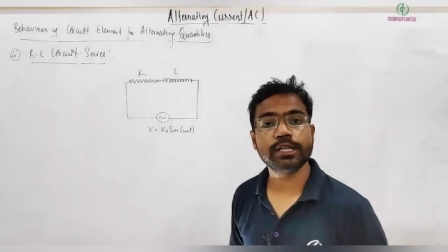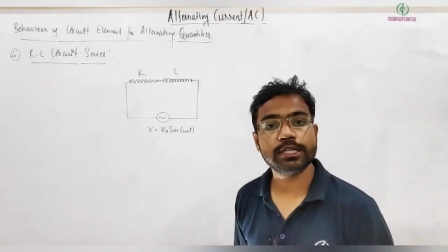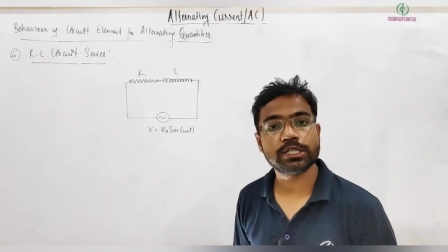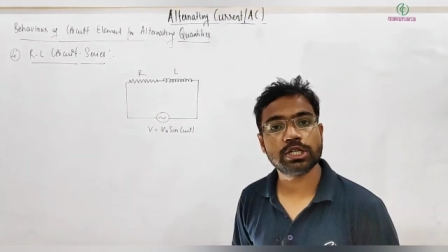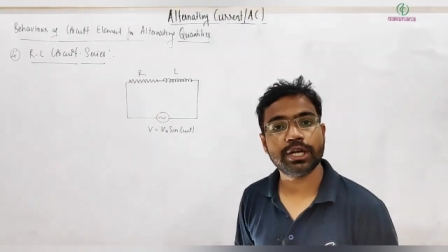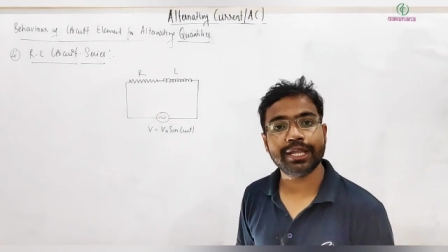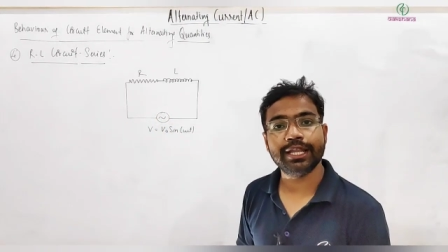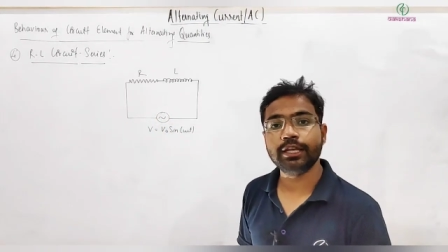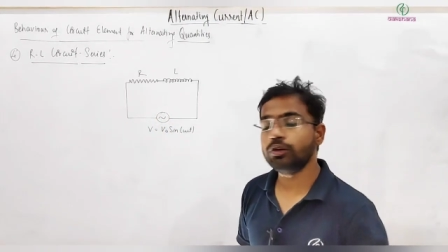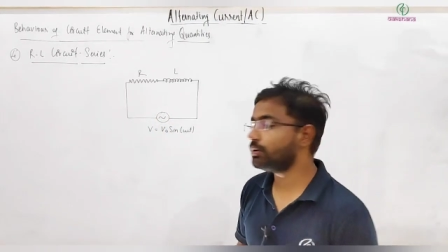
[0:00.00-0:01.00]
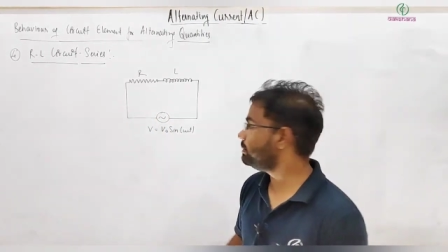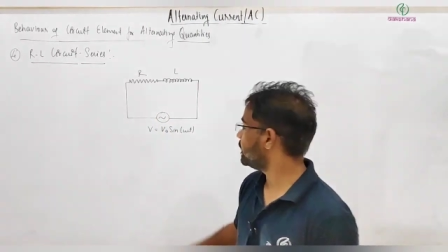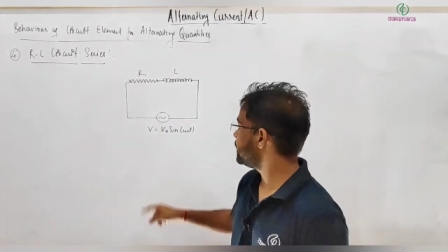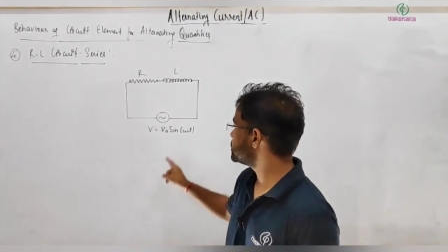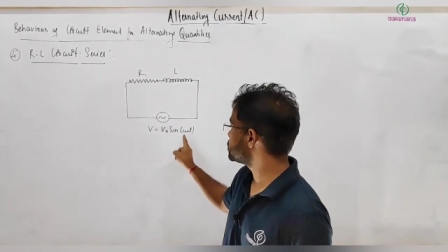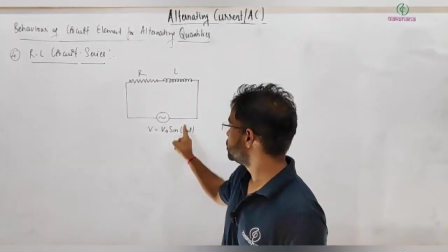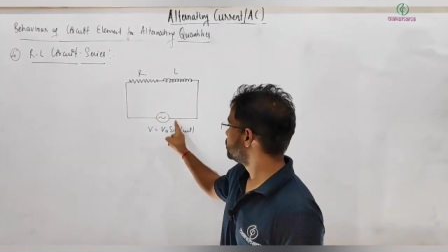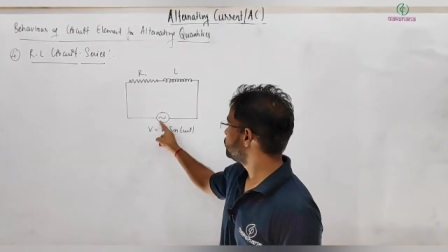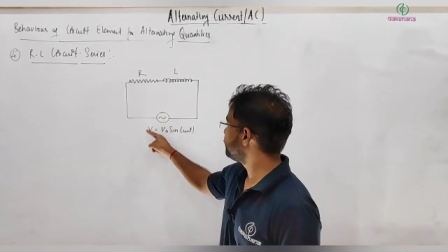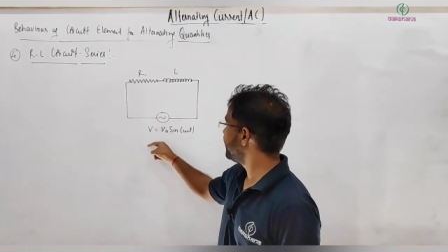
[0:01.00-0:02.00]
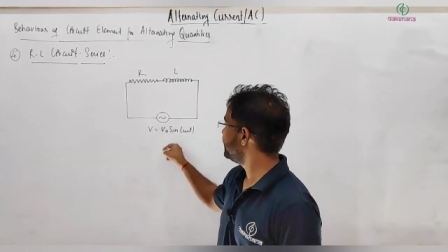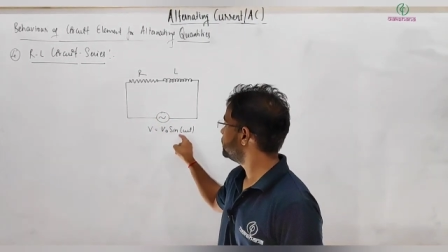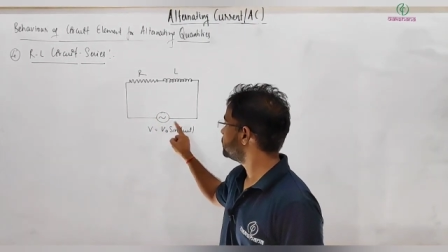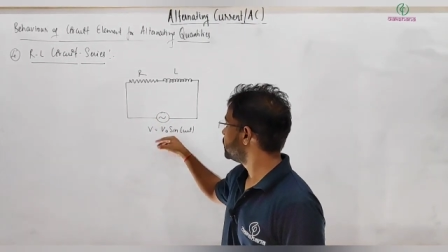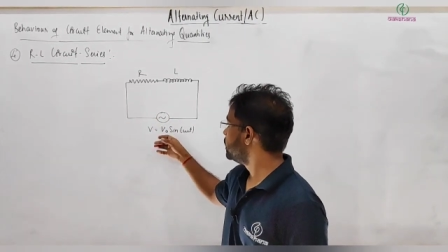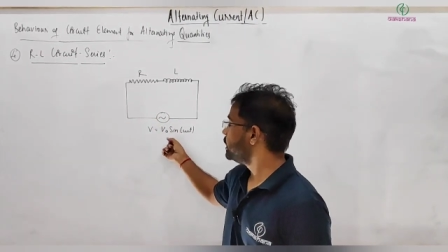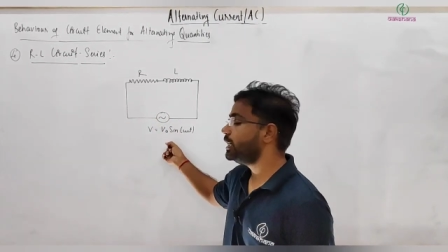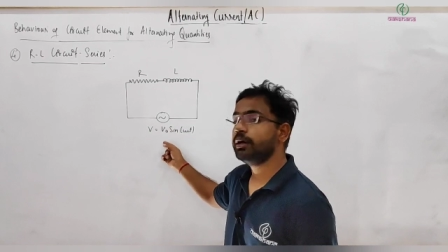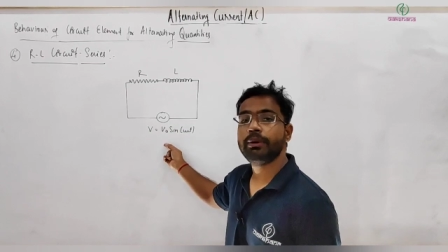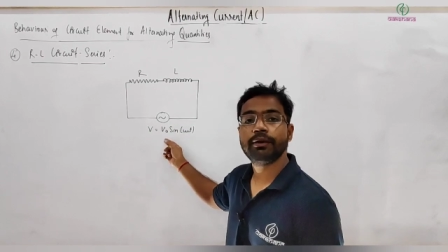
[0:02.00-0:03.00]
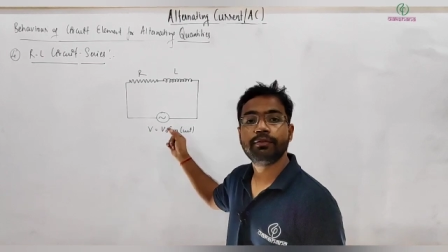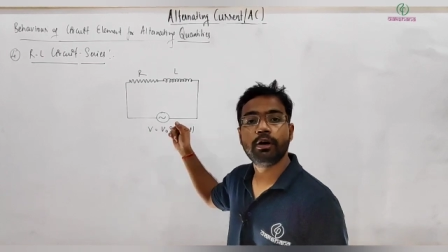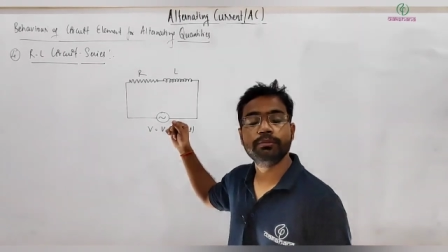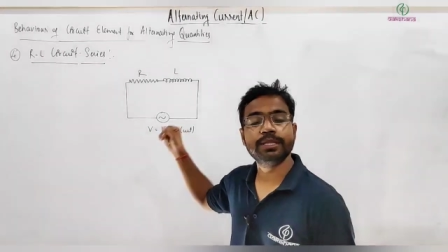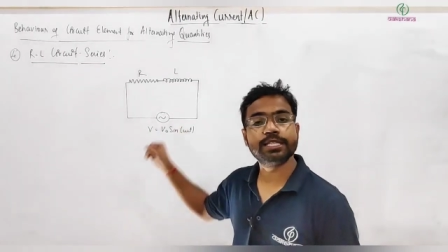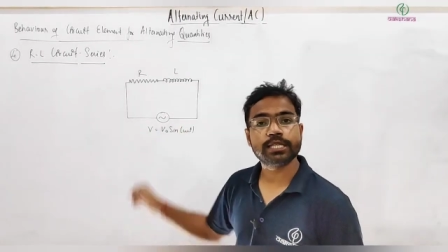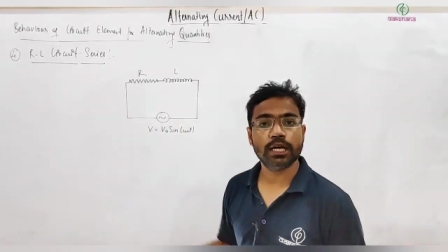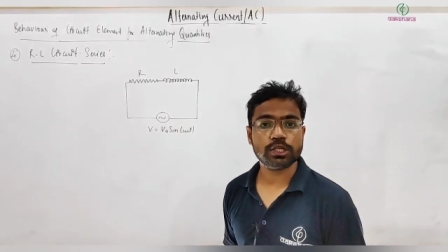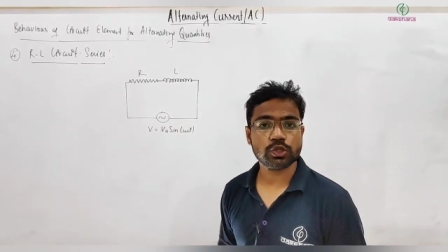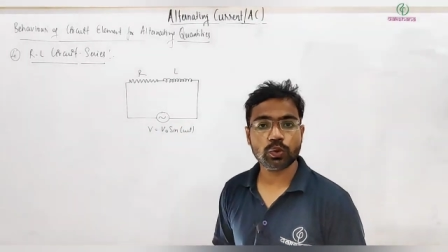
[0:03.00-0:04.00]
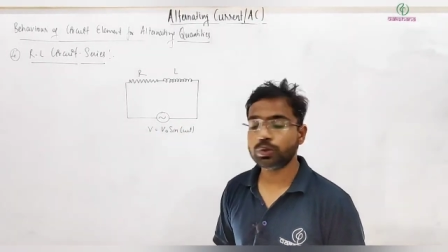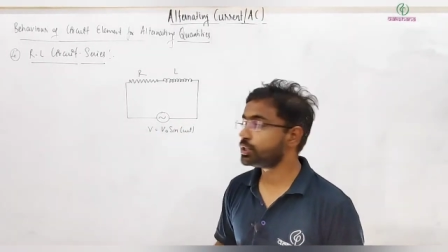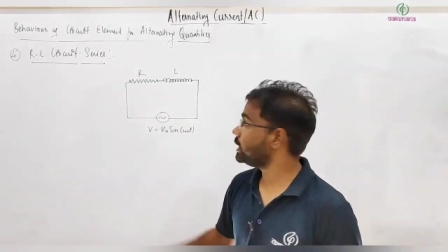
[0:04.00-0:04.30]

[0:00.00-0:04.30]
the resistor, and then you will be asked to find the EMF of this source,